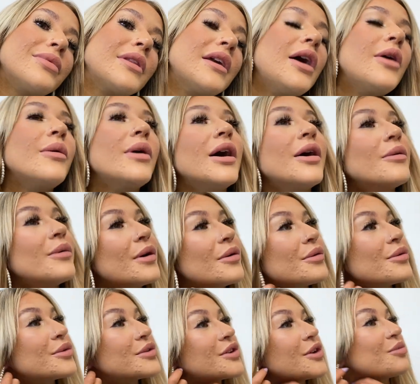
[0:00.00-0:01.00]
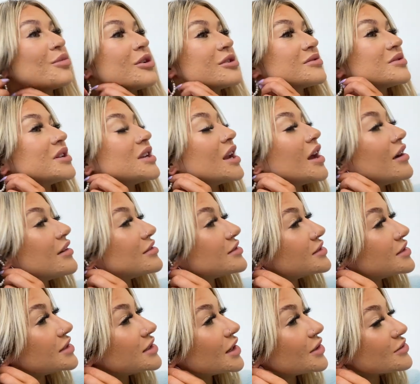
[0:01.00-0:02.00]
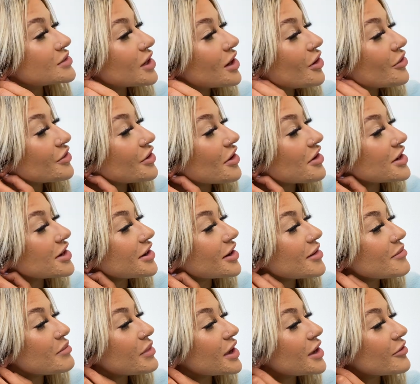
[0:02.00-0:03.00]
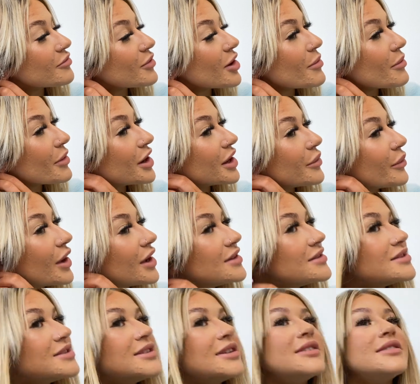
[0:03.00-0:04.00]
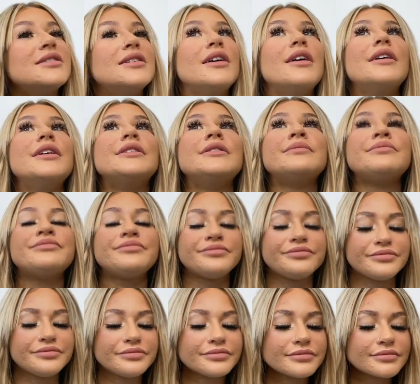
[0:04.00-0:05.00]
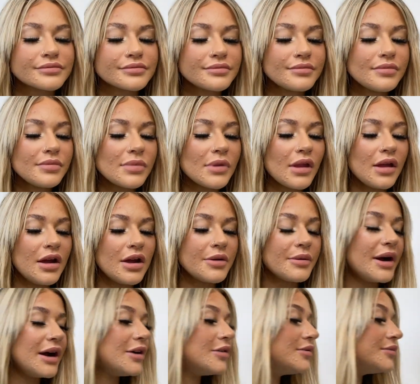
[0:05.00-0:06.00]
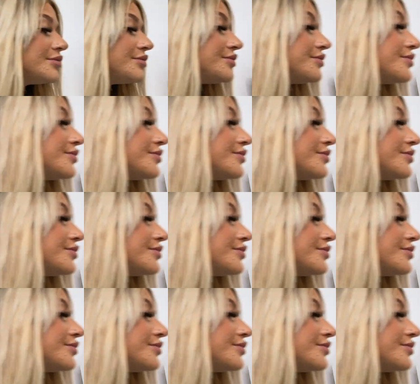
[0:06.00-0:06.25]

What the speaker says: Oh well, well, it was good whilst it lasted. That was a whole 99p of my money wasted. Oh well.